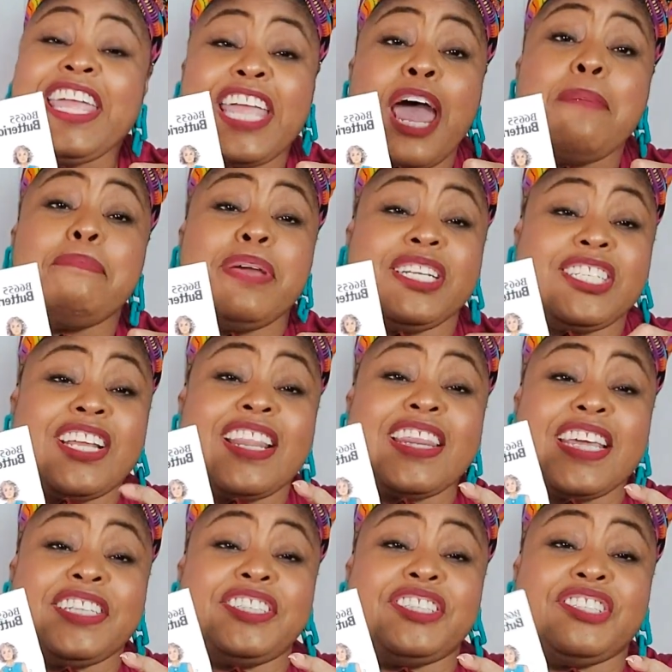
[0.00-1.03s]
can picture
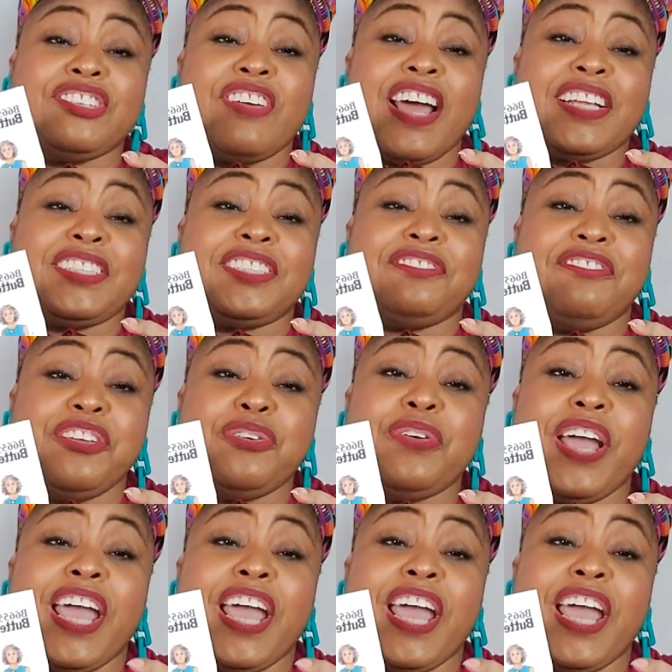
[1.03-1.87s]
this dress view